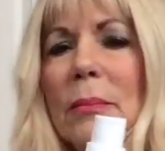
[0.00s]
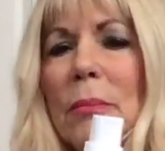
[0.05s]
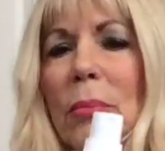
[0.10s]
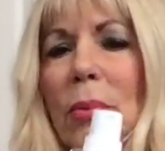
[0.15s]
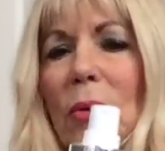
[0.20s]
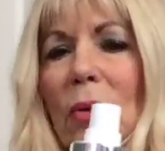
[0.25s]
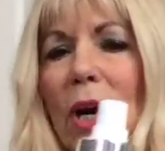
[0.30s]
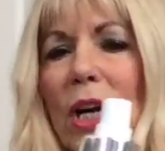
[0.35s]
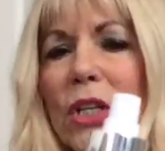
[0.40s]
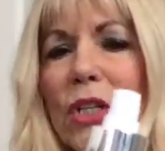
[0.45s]

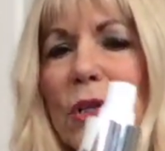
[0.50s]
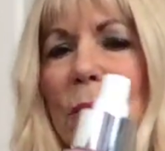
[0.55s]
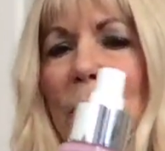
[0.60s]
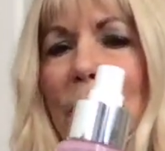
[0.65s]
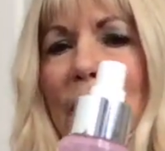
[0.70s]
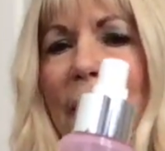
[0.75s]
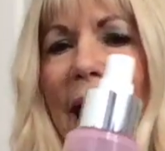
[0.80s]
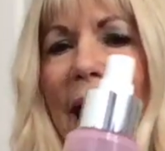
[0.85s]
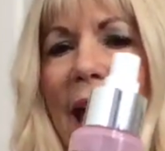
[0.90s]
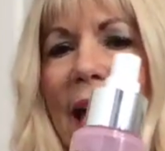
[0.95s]
Brush
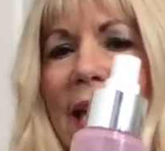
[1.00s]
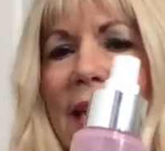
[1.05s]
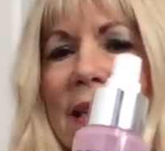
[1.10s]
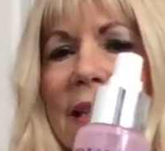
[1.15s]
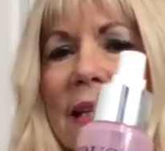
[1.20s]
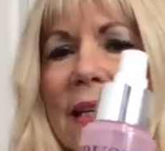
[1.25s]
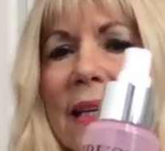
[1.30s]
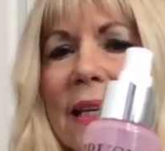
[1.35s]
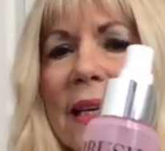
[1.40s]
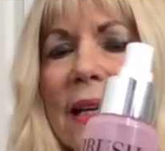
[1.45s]
Bath.
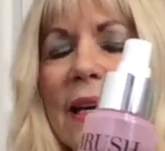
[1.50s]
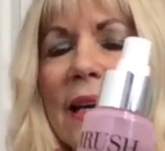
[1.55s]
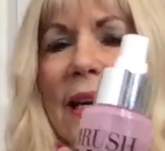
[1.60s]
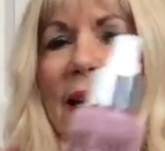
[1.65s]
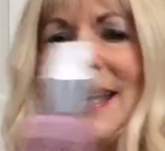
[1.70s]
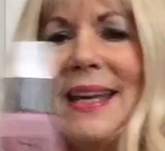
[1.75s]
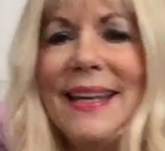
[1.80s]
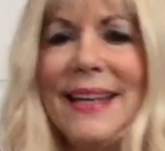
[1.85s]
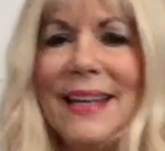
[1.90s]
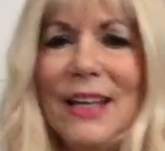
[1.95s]

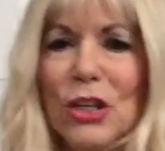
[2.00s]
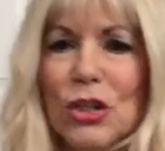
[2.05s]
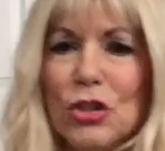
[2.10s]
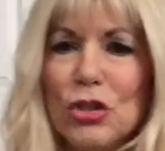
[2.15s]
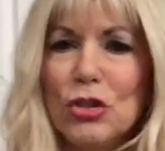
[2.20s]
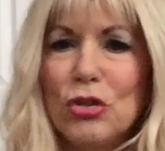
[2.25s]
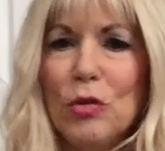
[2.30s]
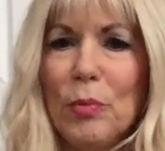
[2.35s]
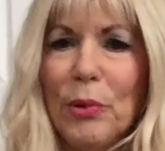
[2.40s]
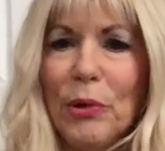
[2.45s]

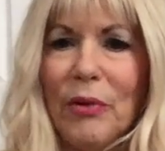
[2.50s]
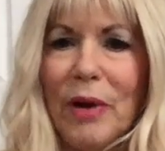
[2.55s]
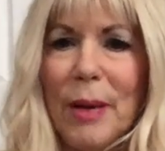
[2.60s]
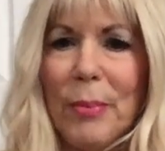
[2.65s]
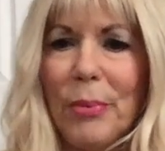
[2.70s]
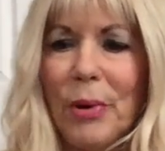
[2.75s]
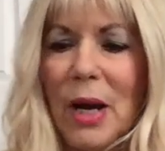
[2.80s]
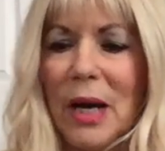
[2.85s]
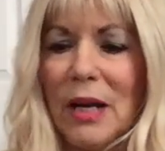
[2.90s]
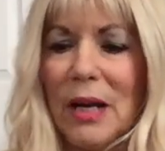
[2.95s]
Super
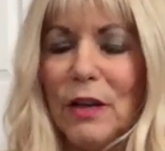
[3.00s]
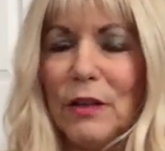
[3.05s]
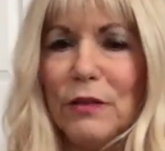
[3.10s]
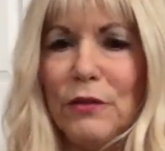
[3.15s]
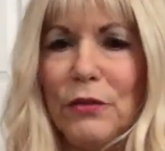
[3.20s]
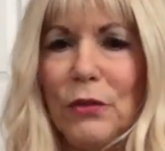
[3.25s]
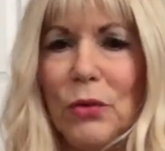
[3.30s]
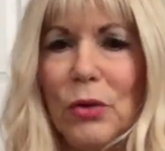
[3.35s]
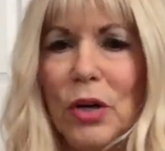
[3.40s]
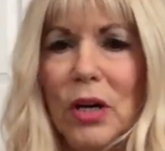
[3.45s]
great product
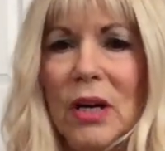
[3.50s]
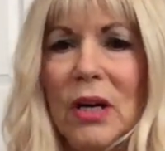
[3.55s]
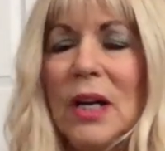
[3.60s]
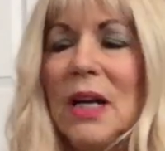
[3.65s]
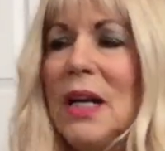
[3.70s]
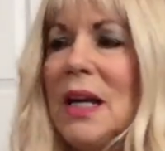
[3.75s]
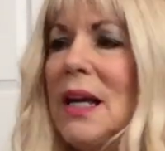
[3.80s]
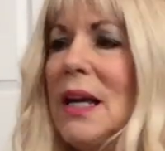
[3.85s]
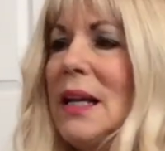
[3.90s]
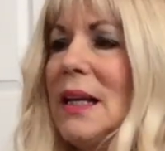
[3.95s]
for
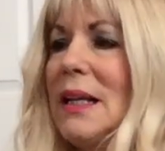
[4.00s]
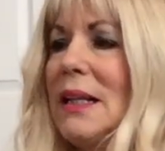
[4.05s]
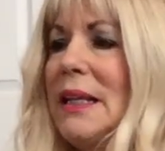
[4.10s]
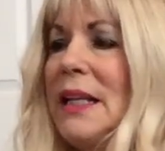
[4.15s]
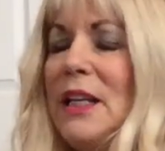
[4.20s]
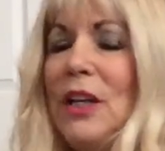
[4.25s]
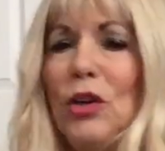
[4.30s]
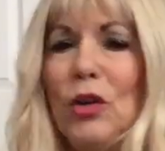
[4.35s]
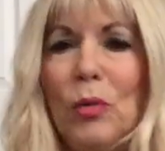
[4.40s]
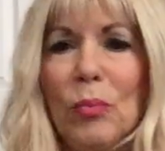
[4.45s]

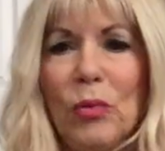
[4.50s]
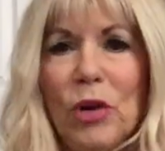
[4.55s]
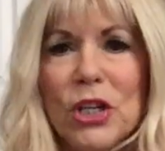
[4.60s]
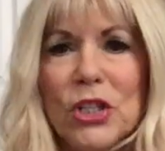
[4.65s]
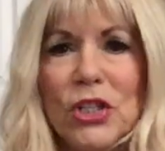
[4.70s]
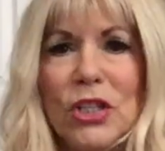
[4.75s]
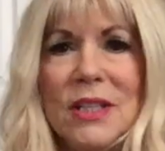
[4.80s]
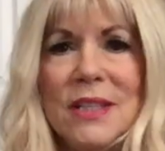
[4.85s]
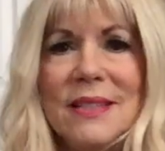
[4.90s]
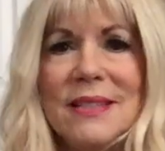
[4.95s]
cleaning your
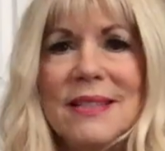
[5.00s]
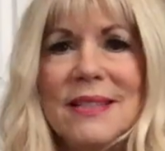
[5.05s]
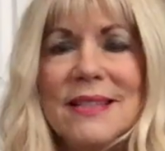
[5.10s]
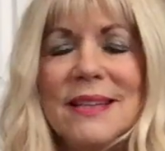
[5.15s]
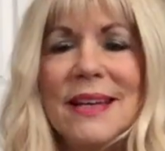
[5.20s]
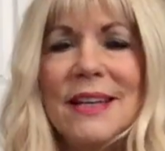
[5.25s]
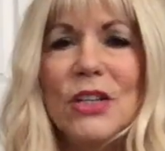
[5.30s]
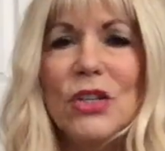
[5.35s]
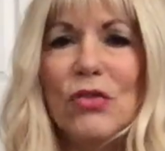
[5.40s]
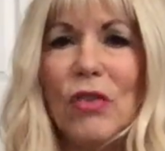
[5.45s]
brushes.
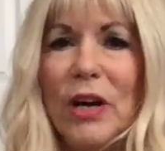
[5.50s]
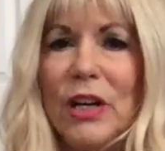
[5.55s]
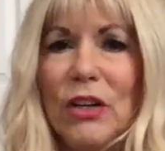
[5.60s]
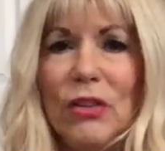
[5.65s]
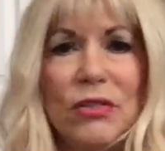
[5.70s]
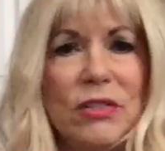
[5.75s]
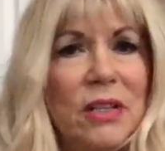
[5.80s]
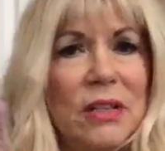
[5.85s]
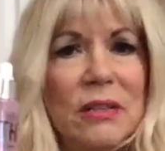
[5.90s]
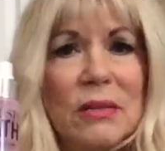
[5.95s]
Try to
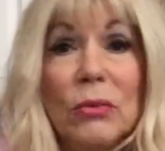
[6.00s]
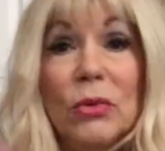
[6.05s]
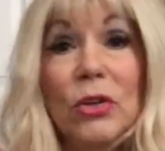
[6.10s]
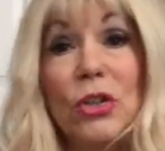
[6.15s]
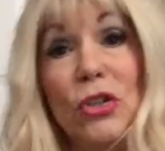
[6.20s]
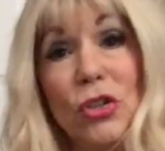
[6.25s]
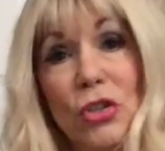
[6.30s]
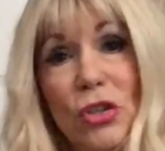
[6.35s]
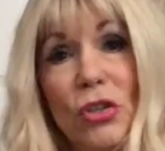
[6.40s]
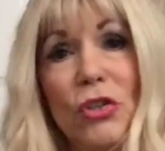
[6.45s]
use it, or
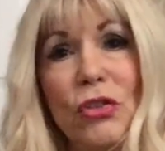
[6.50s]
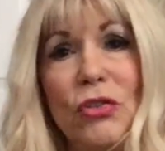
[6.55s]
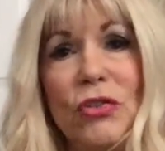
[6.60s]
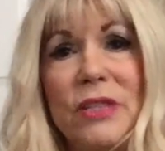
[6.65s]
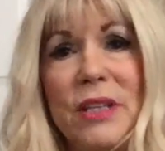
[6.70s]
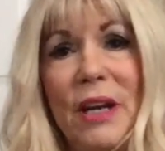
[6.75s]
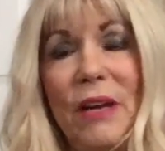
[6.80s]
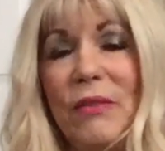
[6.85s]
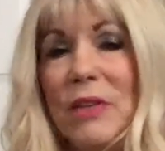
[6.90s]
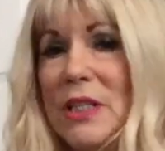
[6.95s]
you should use
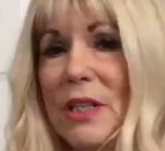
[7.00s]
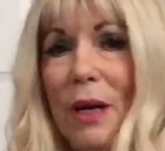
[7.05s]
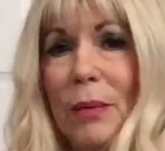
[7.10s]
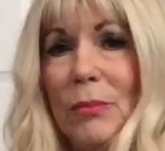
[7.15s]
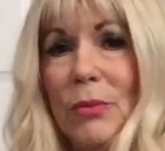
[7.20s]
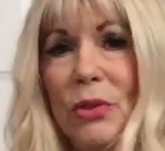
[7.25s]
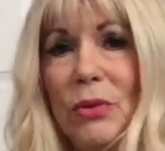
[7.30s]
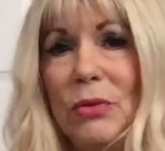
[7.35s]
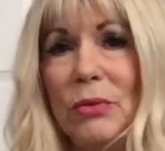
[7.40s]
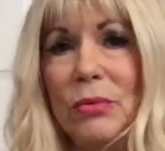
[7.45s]
it every
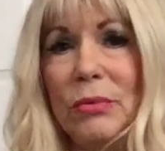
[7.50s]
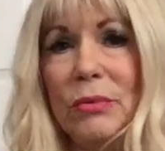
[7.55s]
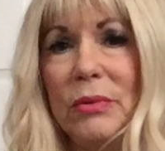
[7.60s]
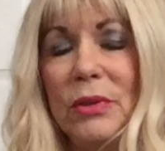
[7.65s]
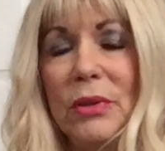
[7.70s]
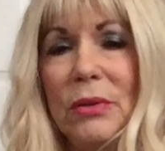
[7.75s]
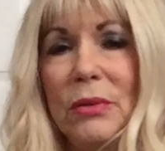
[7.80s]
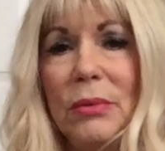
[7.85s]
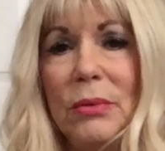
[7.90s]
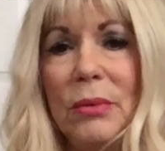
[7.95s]
time you
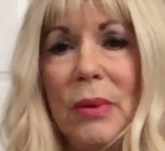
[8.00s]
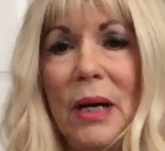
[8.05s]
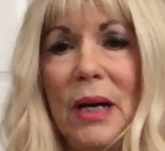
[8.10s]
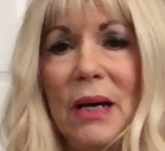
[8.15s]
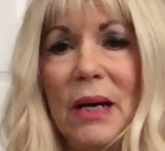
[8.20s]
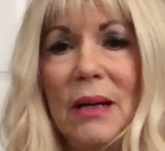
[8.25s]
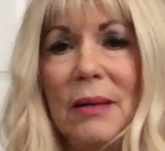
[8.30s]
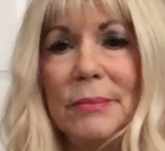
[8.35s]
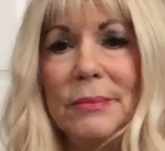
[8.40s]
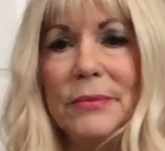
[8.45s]

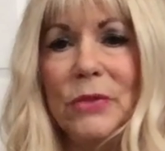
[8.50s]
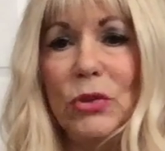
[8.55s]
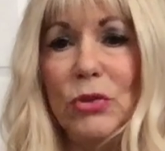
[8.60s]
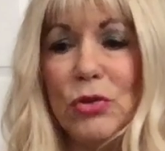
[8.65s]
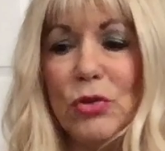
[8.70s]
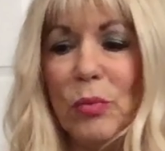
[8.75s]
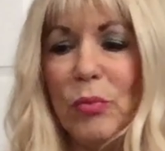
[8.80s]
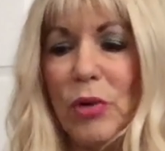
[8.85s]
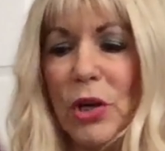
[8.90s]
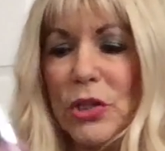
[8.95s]
use
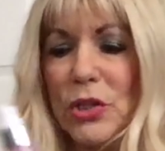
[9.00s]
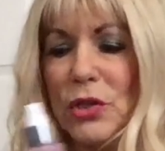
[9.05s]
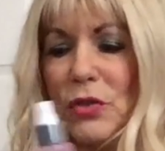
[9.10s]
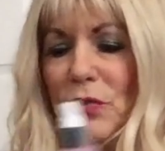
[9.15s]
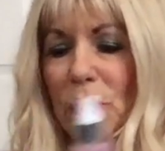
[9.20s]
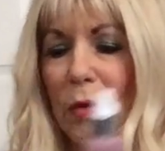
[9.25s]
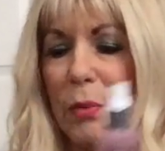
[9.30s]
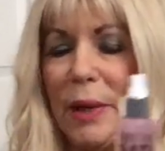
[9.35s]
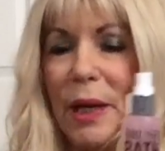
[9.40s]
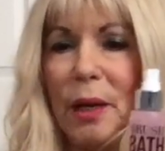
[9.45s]
your brushes
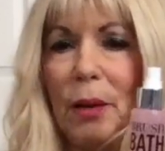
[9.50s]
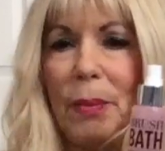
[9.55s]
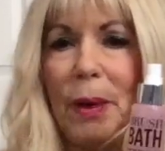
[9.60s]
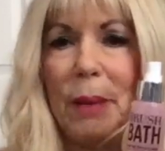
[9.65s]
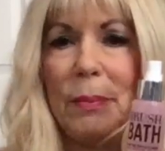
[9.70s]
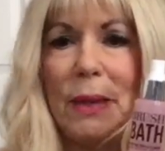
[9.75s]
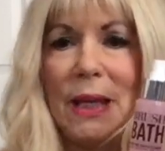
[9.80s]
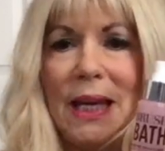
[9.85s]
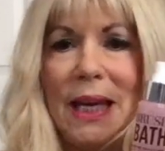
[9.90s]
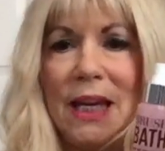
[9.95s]
for makeup
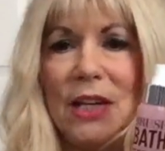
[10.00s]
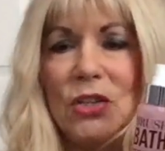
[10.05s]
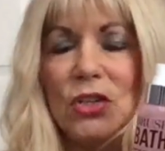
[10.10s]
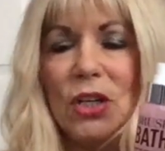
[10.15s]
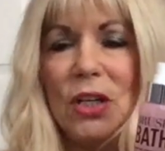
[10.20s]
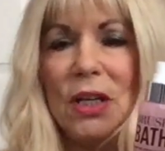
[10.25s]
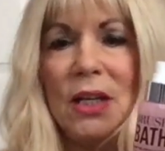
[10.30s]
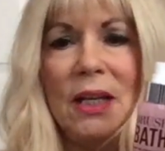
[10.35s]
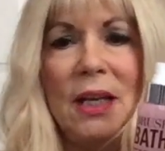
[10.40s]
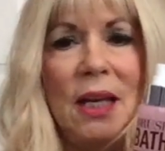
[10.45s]

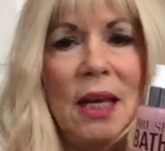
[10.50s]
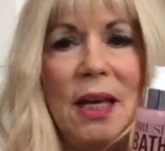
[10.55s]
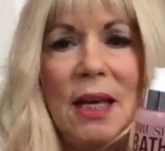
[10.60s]
application.